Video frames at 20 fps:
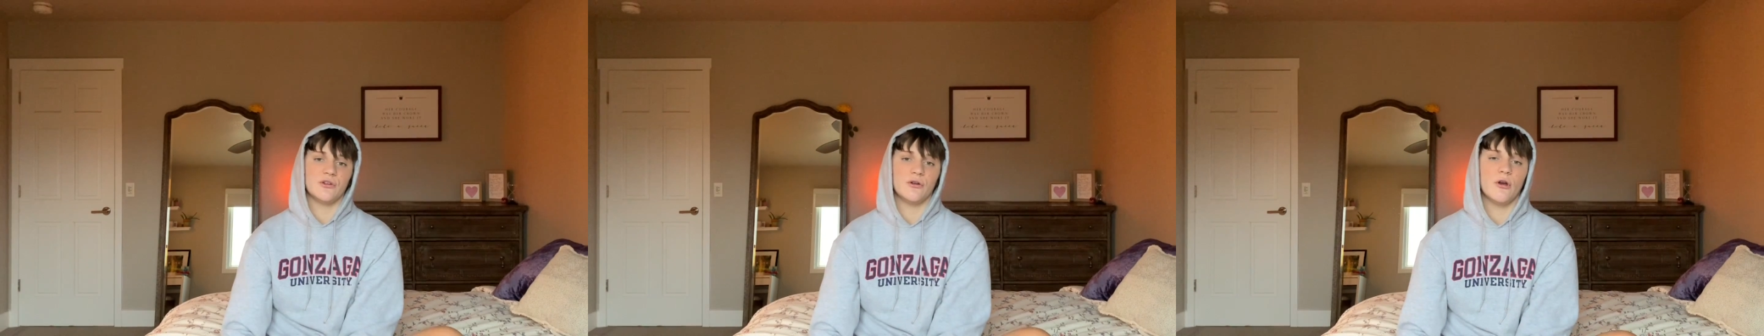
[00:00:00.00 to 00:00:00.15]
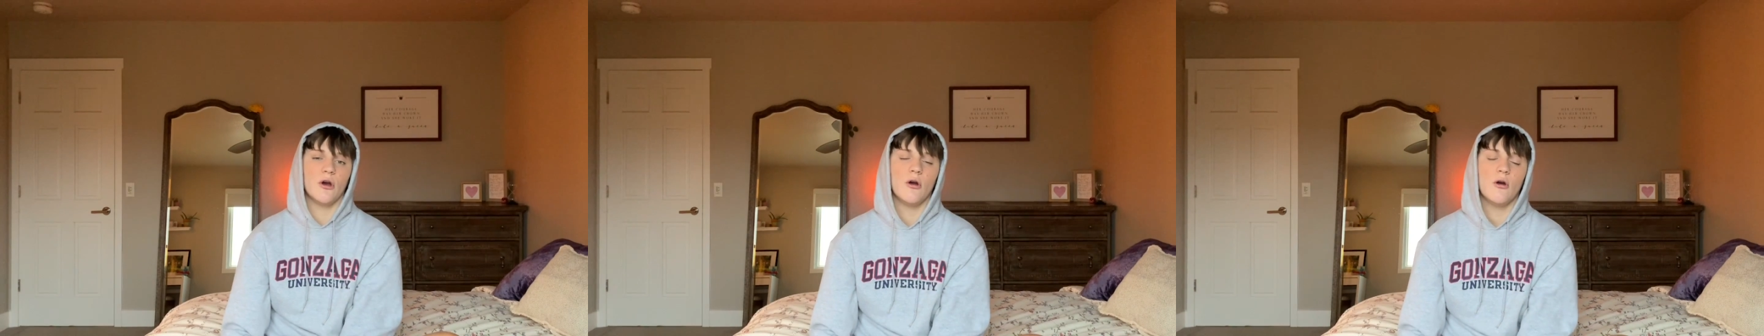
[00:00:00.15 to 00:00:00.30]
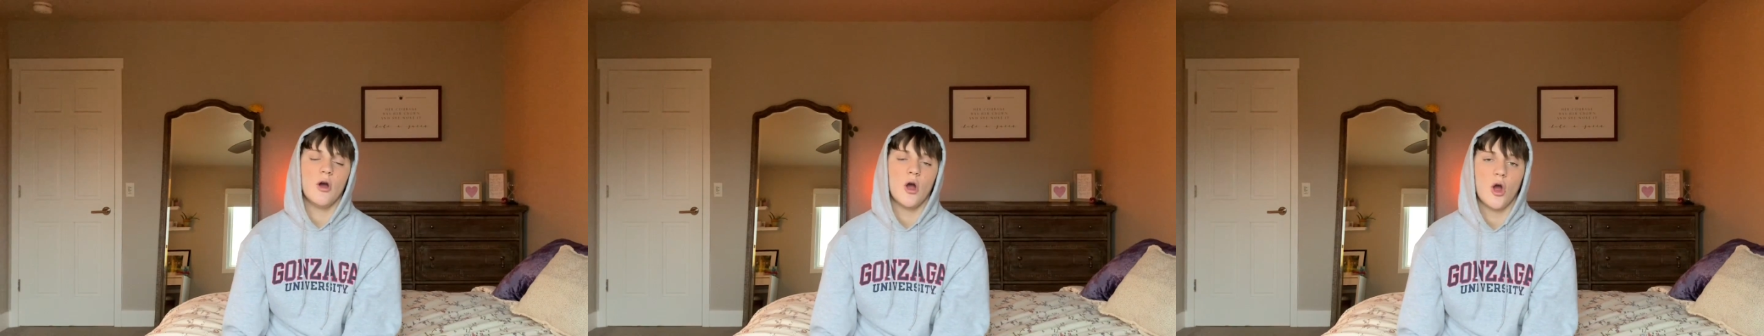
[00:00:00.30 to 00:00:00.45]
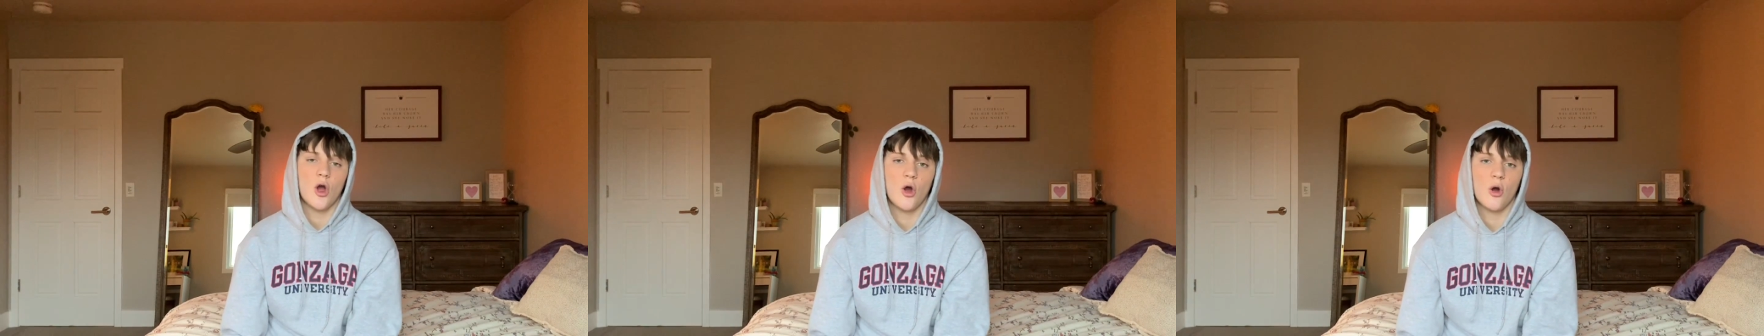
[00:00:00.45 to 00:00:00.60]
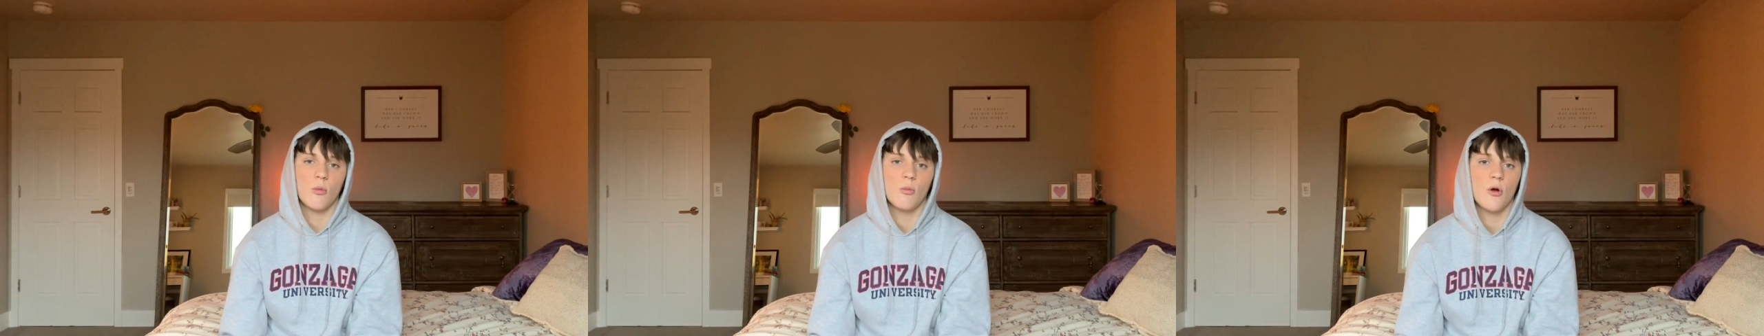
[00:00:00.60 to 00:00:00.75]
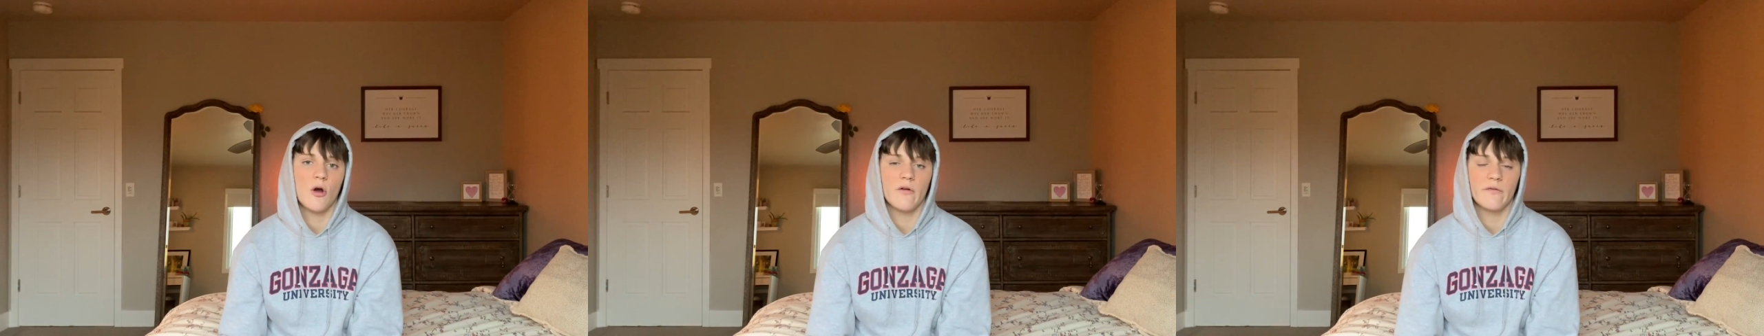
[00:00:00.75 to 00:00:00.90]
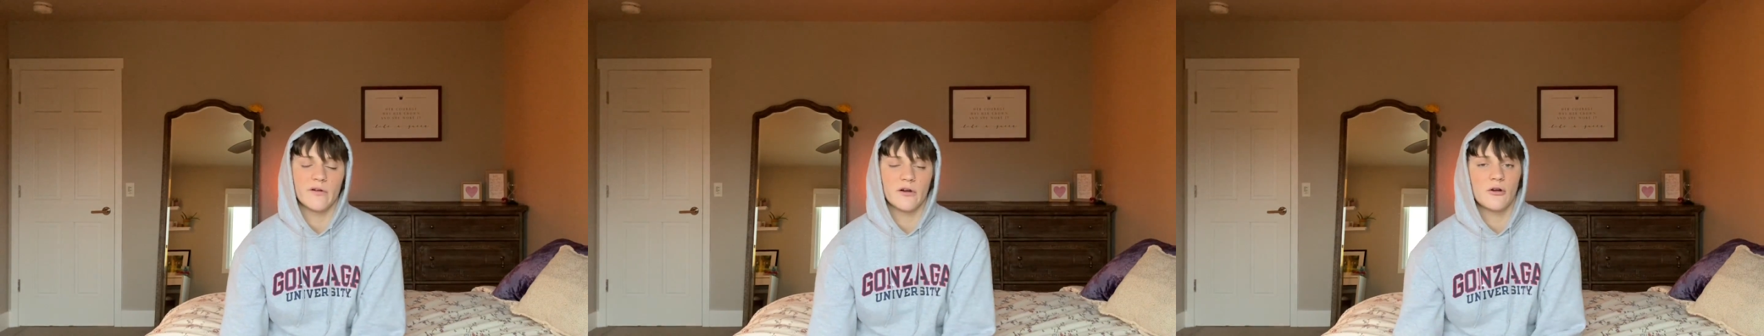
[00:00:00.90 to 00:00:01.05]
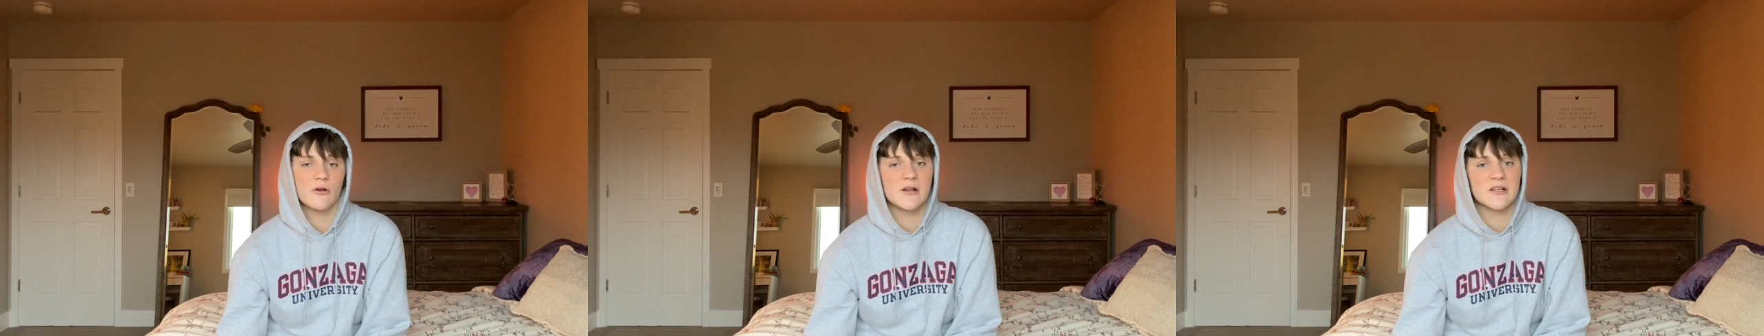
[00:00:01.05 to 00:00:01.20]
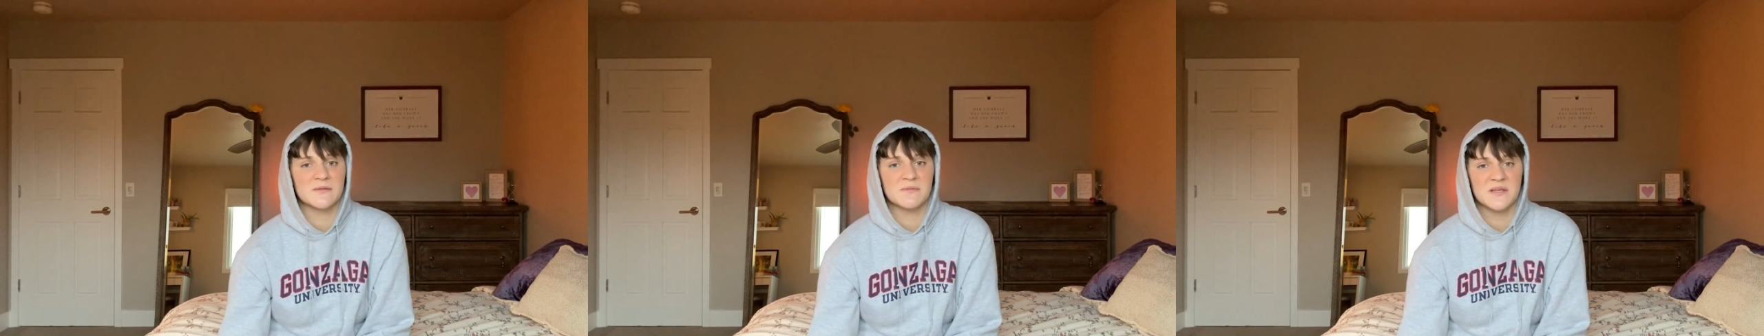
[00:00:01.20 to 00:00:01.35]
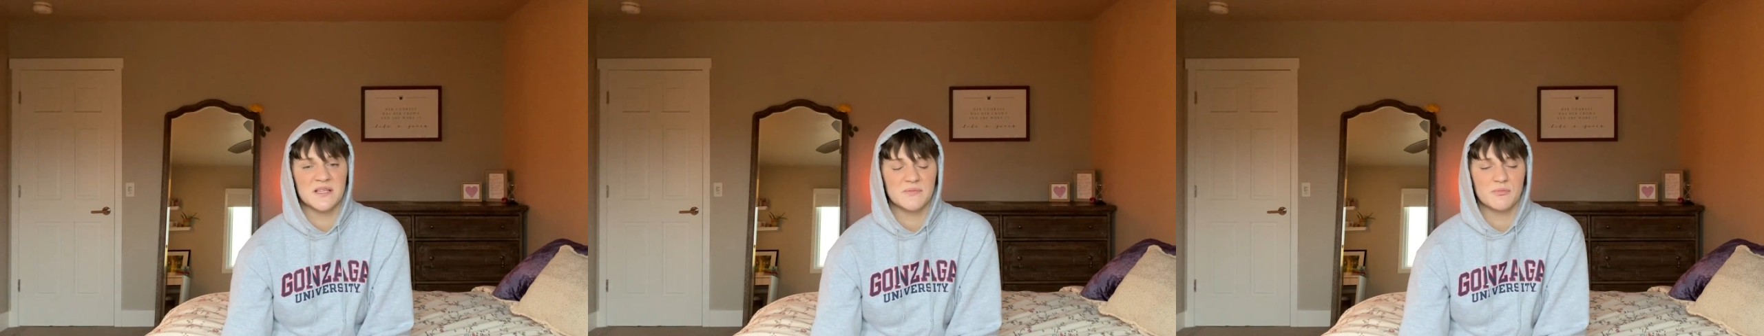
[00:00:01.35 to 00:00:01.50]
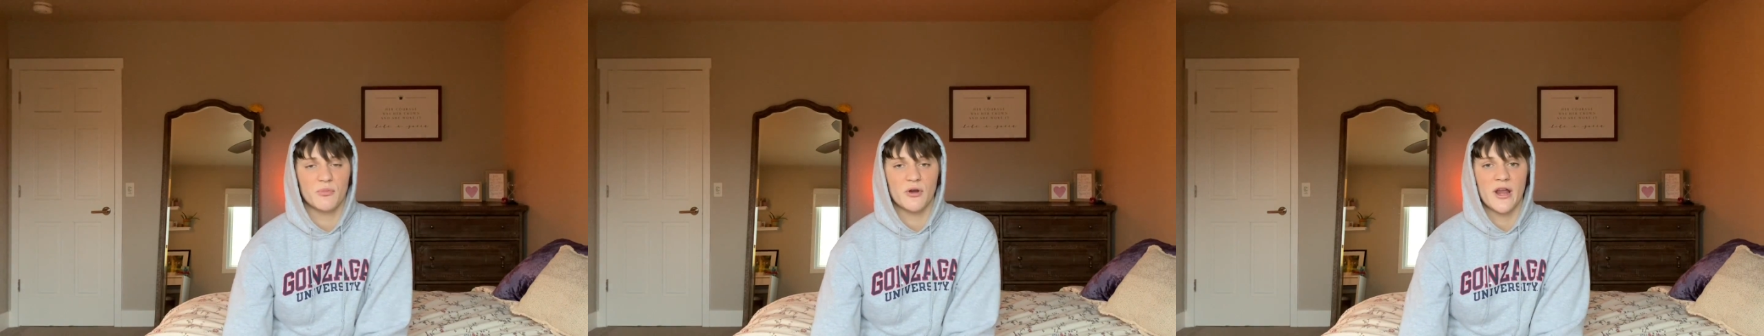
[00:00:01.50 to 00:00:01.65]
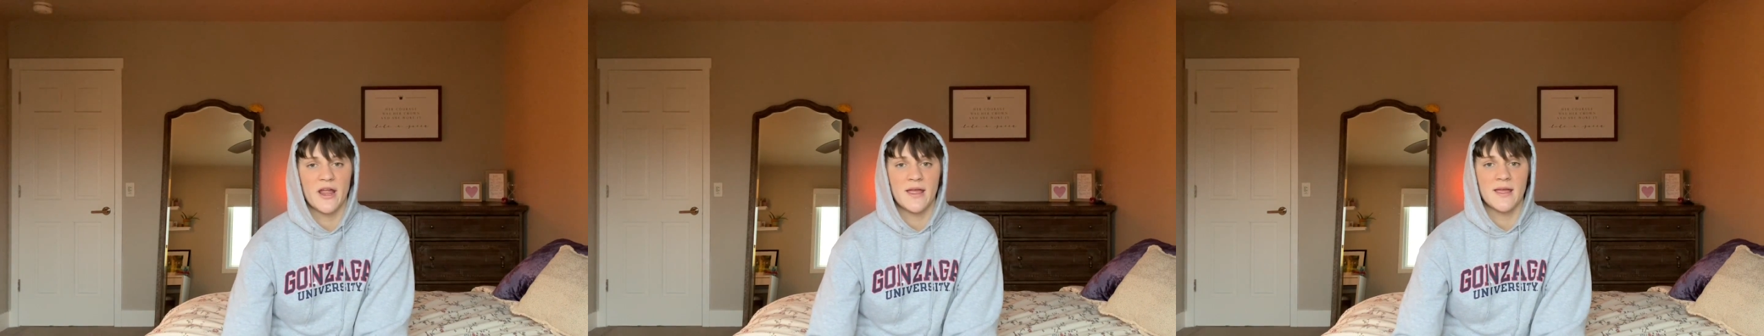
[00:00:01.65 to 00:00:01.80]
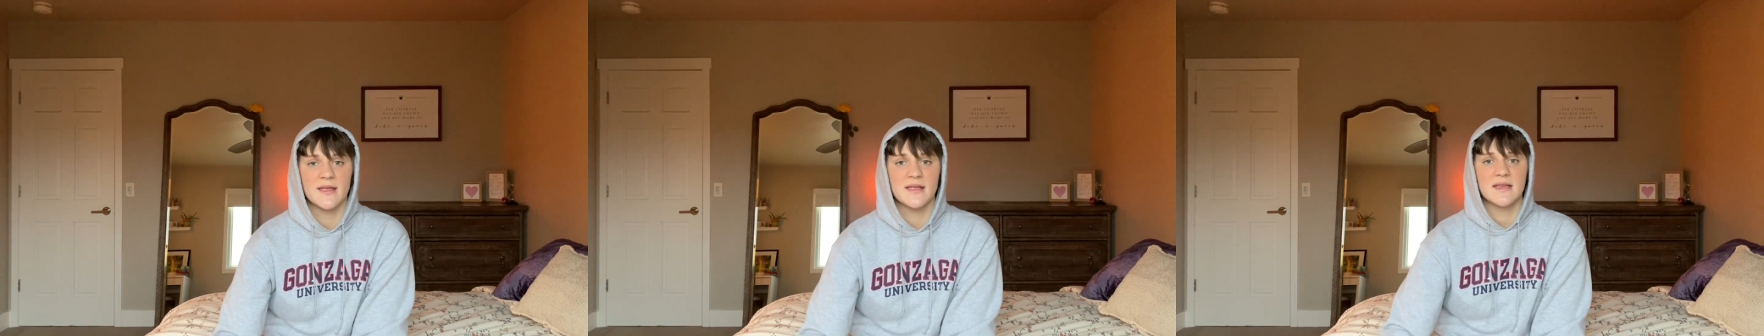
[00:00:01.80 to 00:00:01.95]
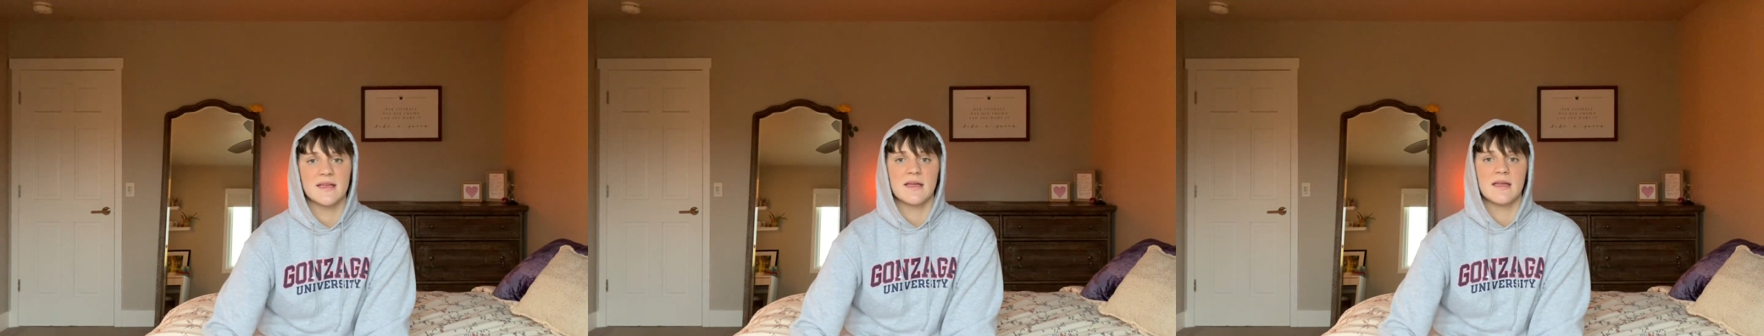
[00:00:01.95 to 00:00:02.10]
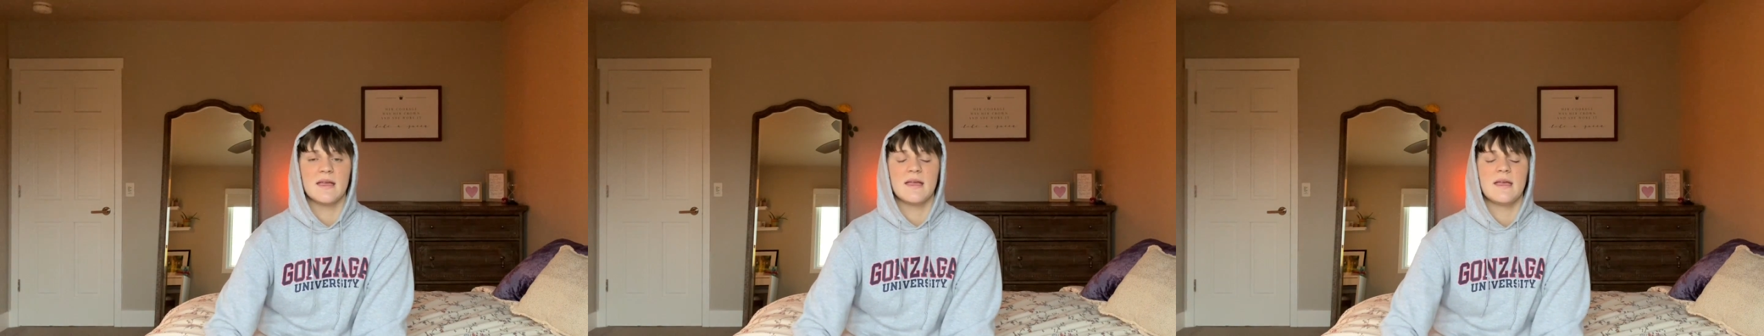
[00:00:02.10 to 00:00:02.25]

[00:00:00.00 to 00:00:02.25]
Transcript: go home over Christmas break